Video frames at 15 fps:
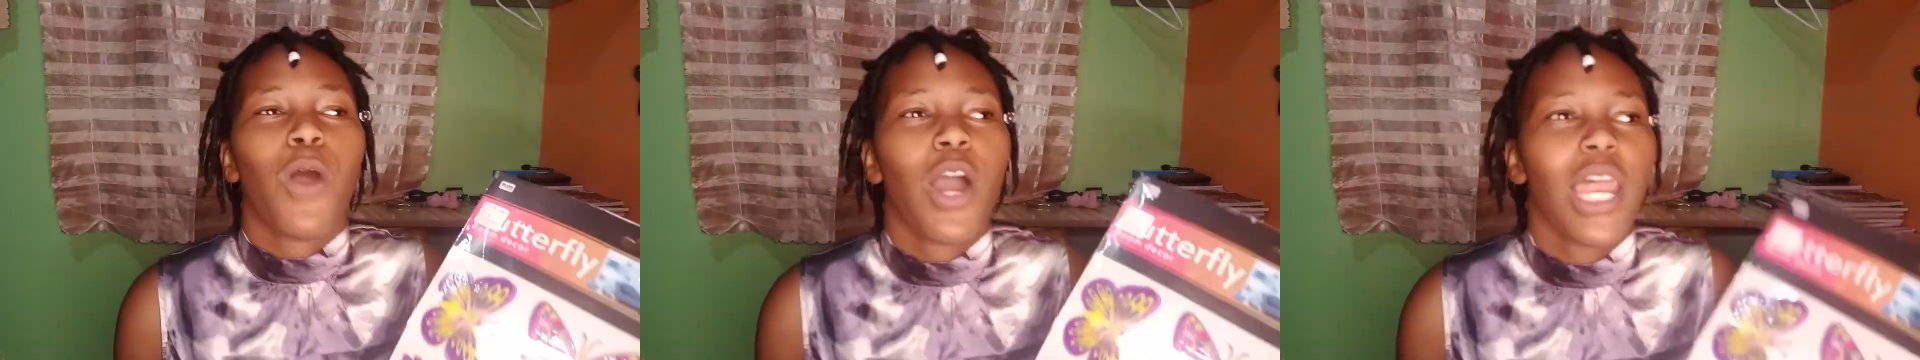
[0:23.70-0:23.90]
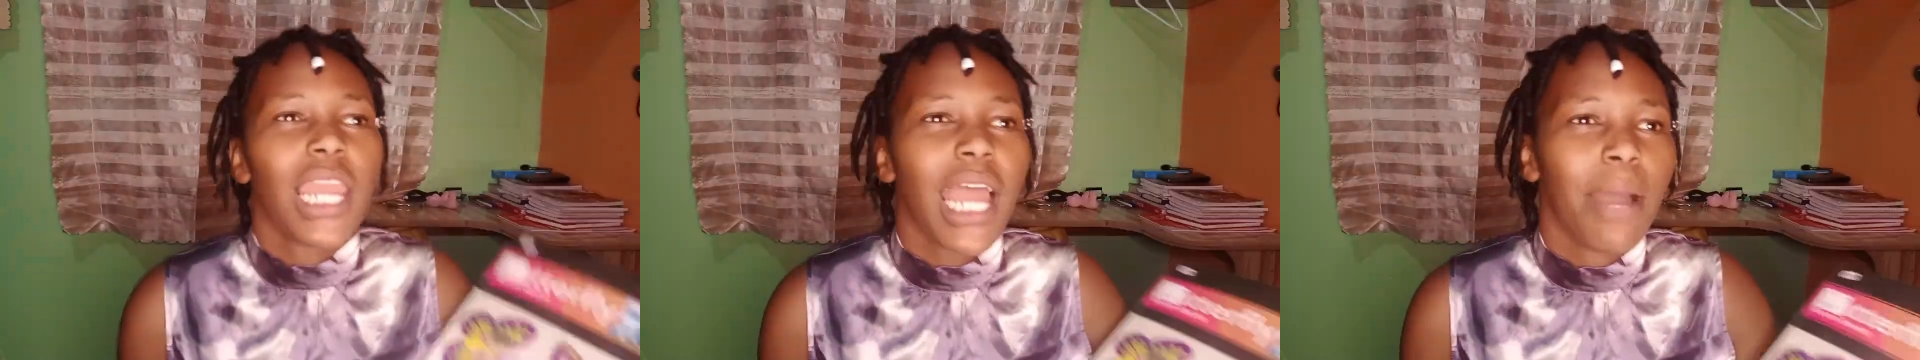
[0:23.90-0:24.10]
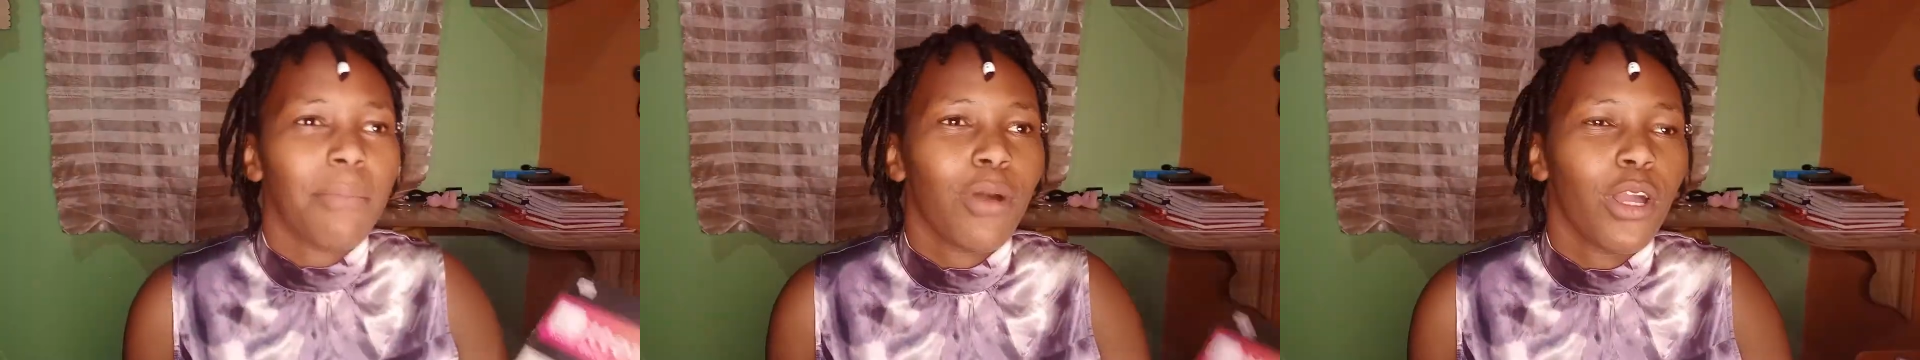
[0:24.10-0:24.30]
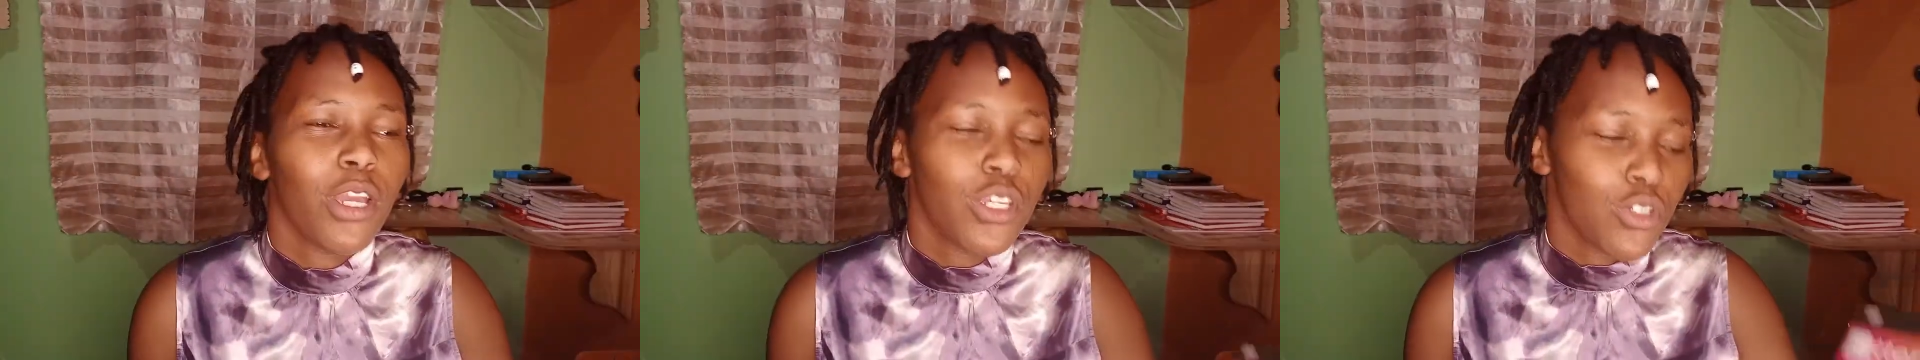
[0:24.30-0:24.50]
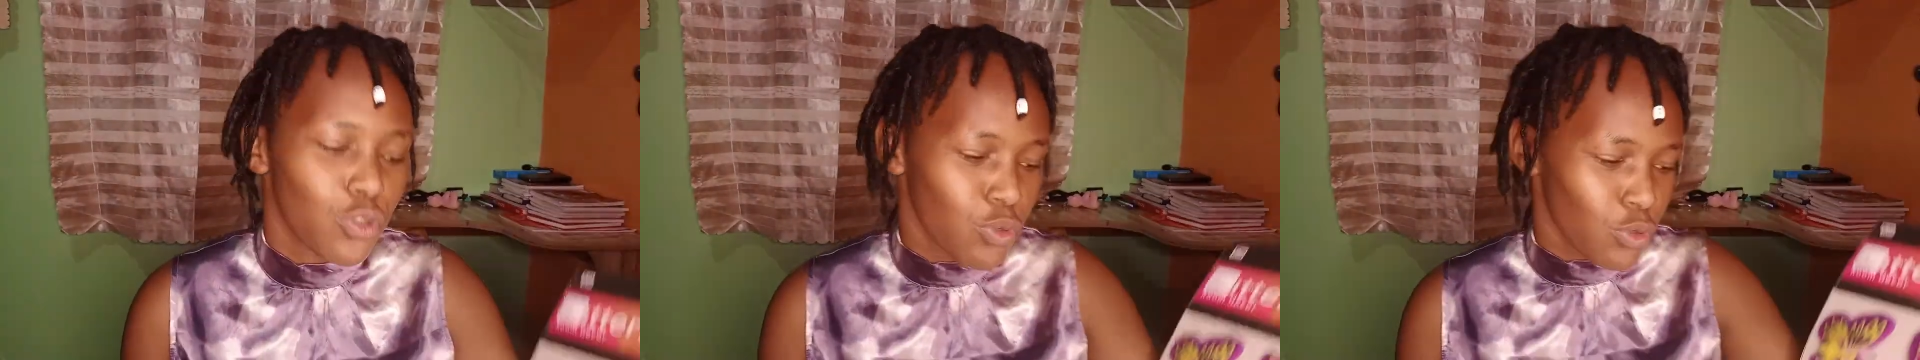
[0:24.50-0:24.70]
wall. I'm
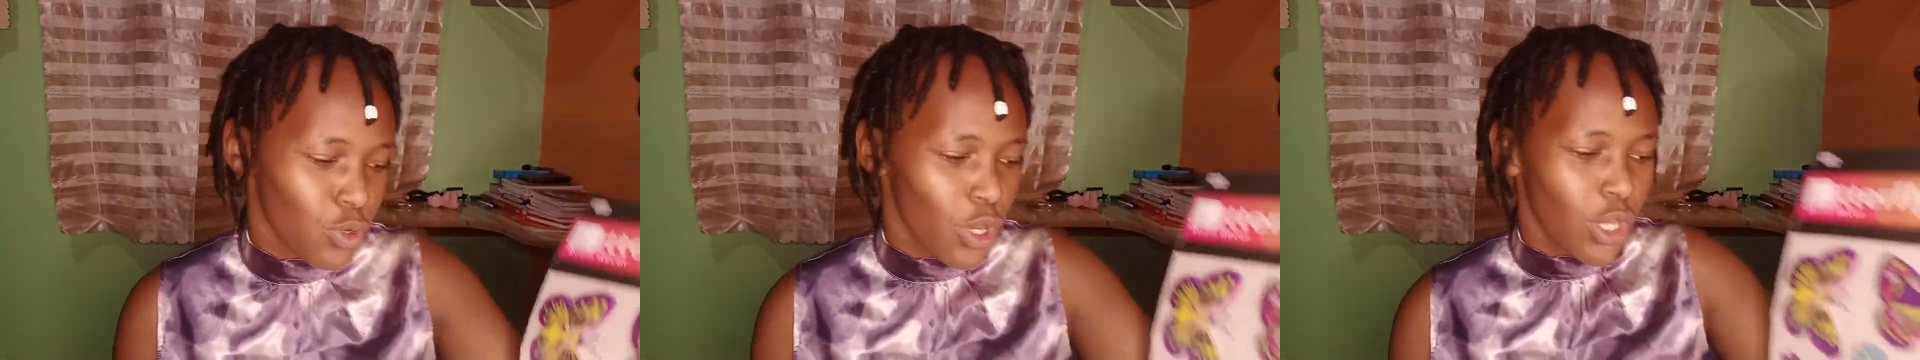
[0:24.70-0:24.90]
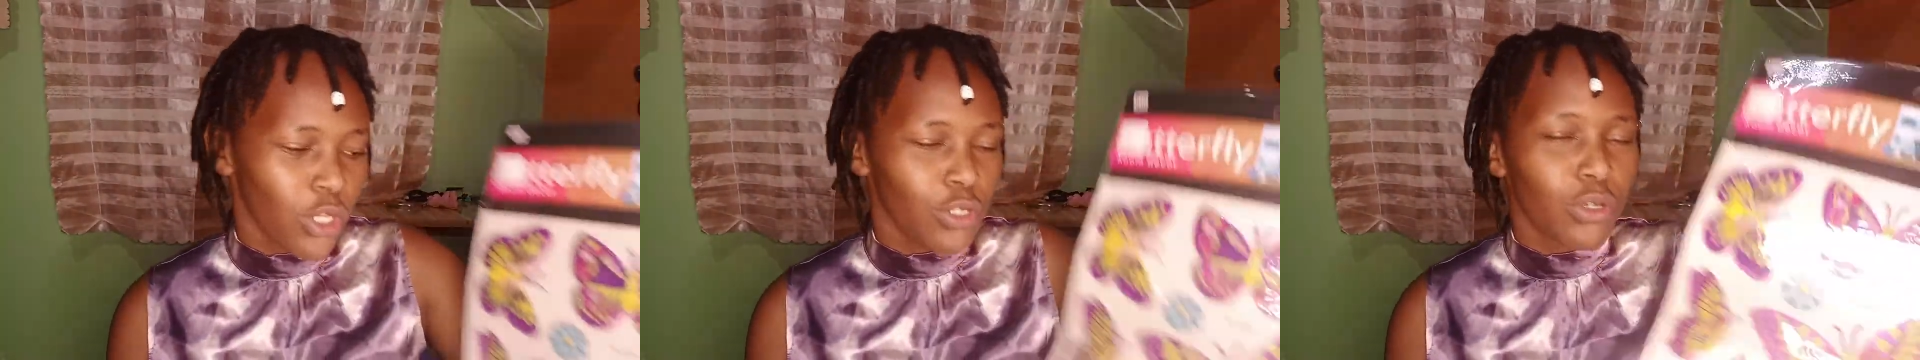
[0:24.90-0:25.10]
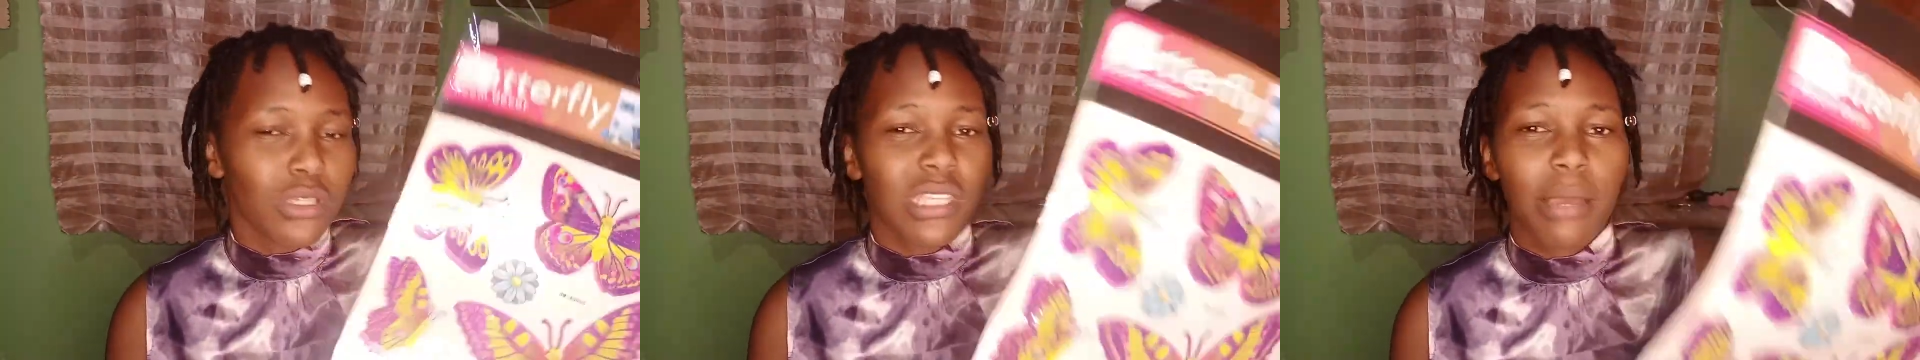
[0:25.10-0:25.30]
going to do